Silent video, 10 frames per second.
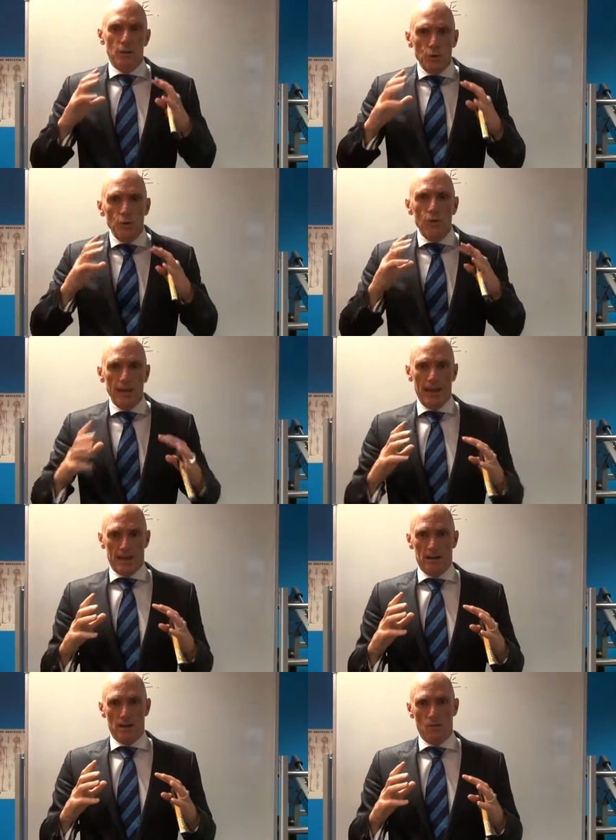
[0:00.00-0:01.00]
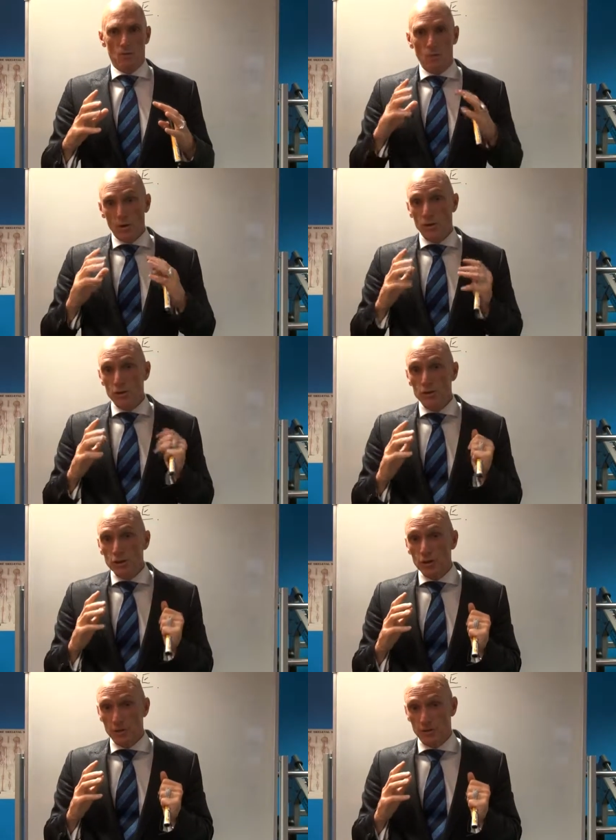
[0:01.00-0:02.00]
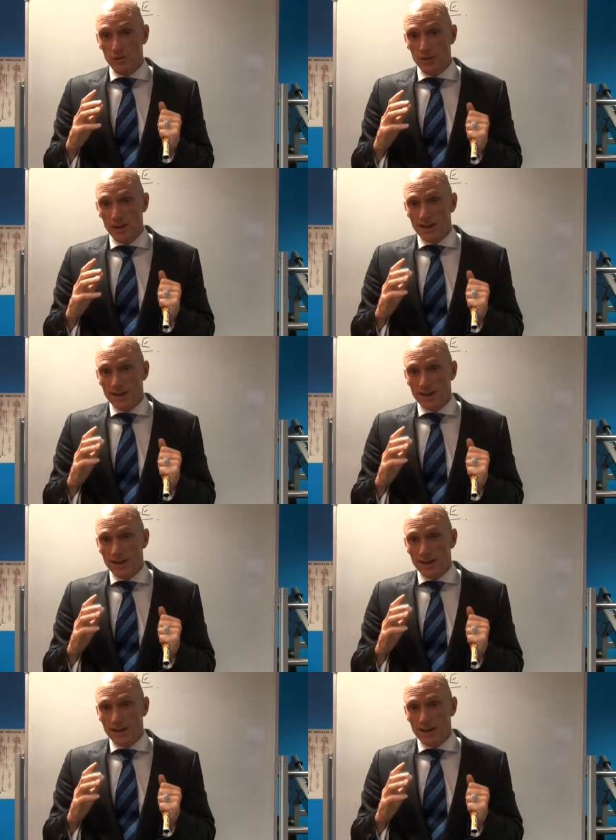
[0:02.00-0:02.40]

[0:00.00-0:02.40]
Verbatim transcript: you get what you deserve.